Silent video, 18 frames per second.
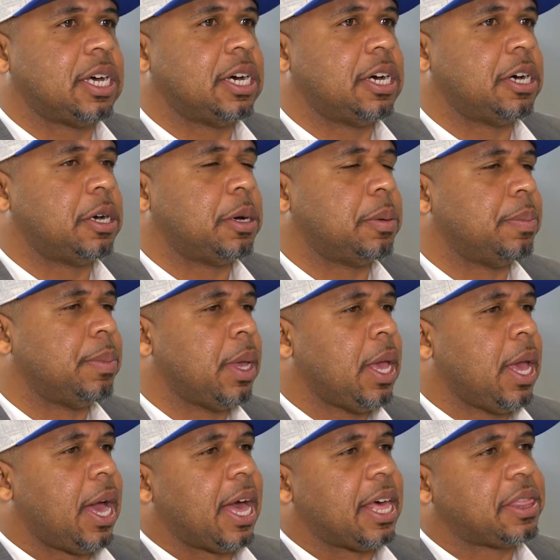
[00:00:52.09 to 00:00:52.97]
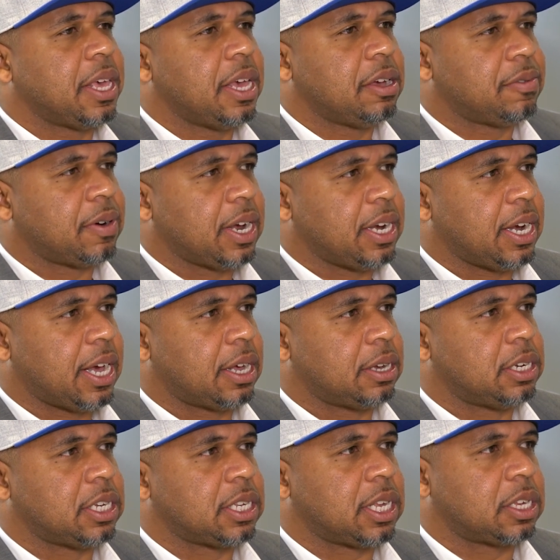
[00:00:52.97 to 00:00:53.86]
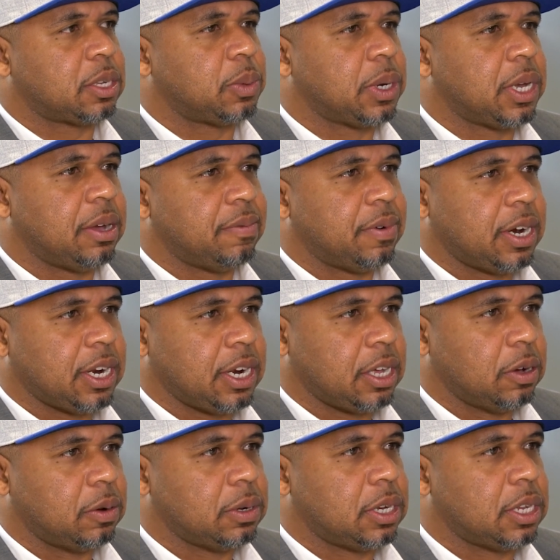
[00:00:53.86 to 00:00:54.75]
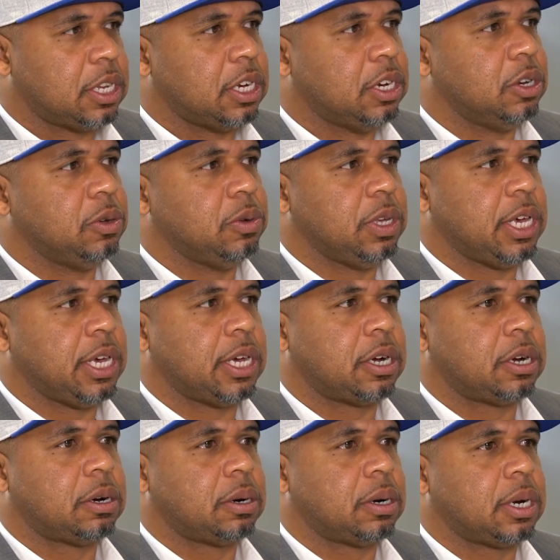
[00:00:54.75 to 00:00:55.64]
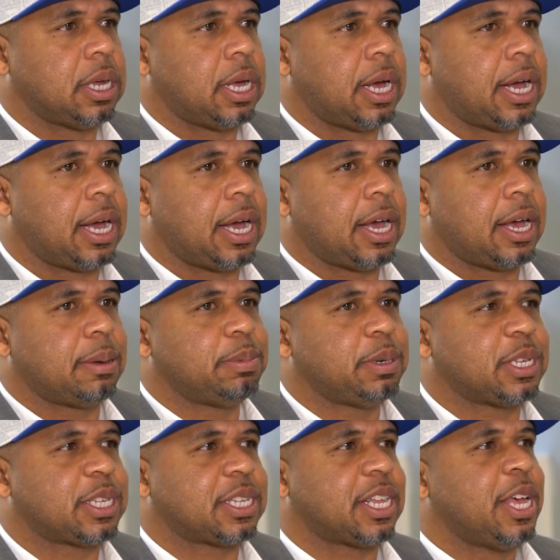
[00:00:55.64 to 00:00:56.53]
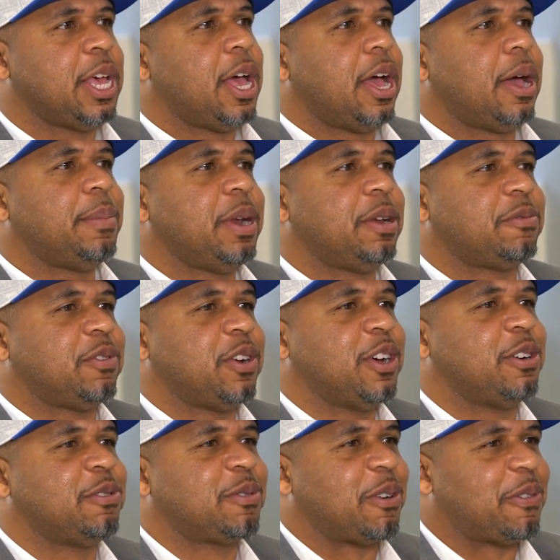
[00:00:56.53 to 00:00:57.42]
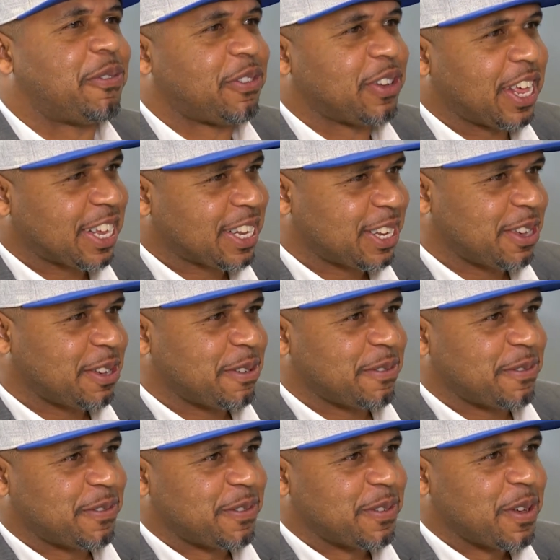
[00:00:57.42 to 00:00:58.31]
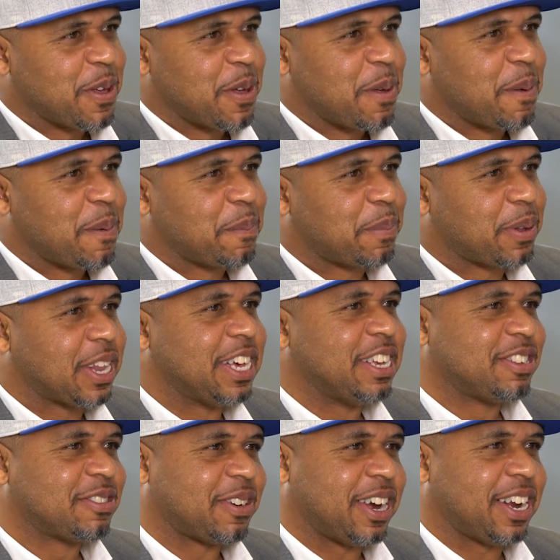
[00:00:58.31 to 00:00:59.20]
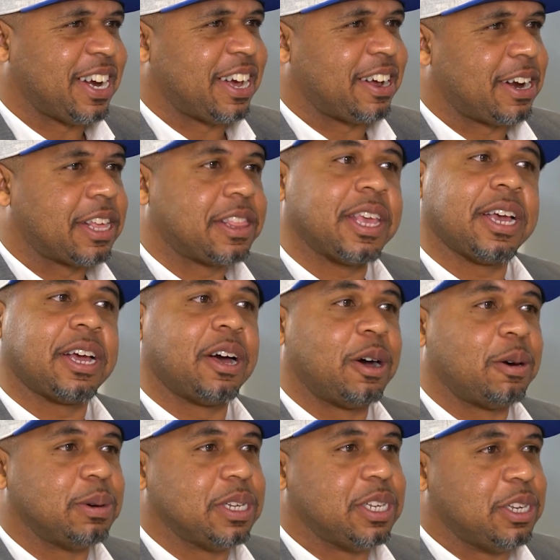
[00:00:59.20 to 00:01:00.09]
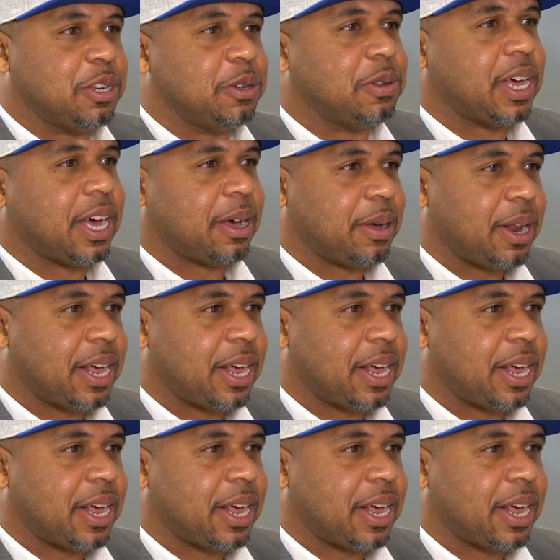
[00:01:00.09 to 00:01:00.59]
I think right now, just as we're getting ready to go into the new year, I'm in a real reflective place right now, and I think I always do that.